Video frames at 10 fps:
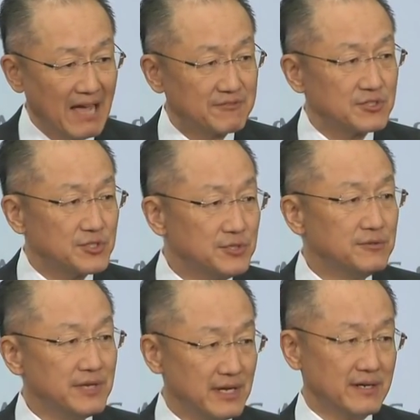After
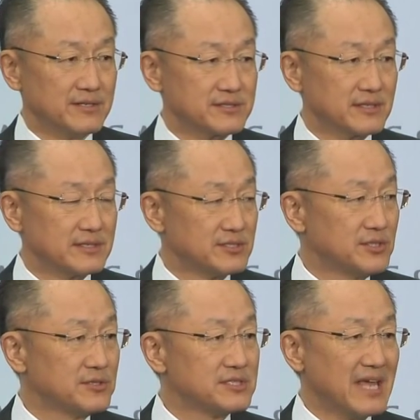two years,
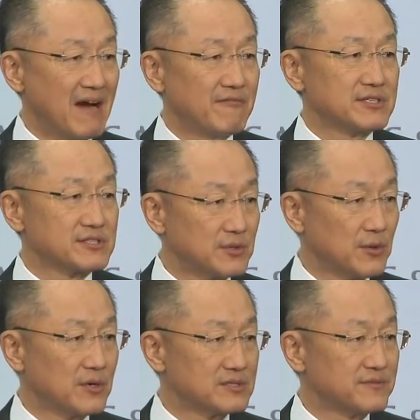students' average
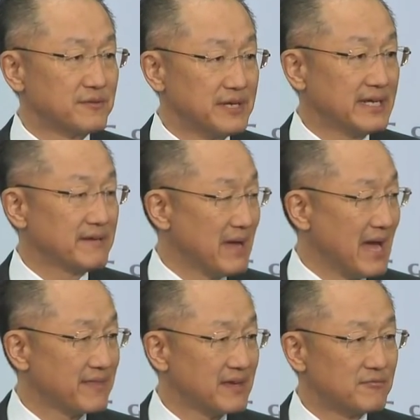scores for reading and
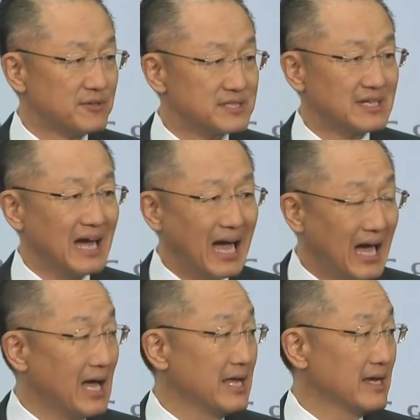math have risen
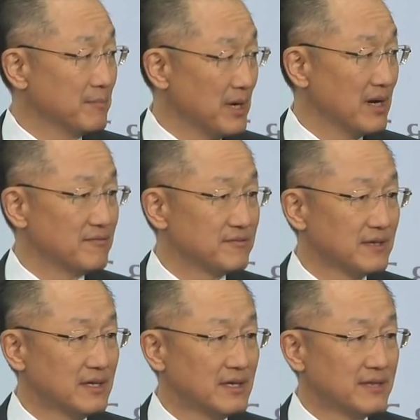high above
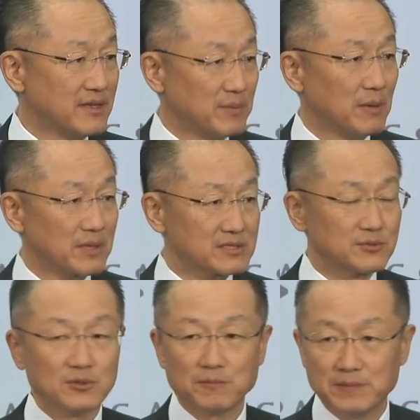their public
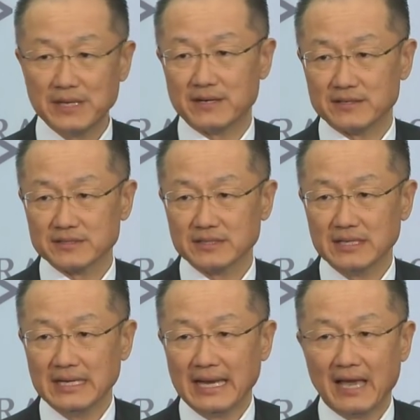school peers,
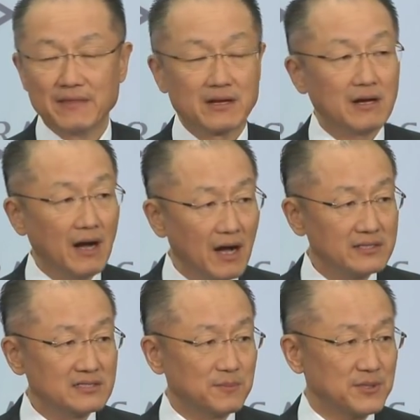and the
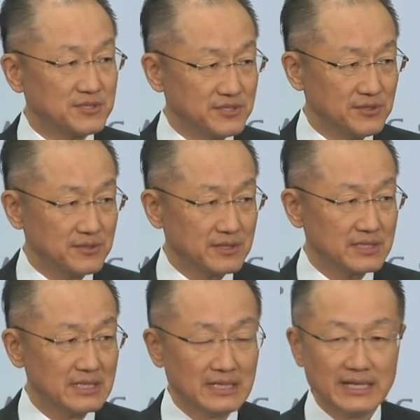cost per
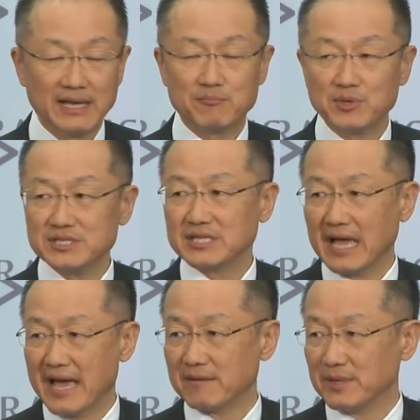student at Bridge
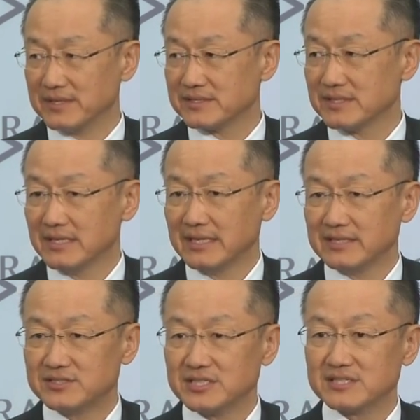Academies is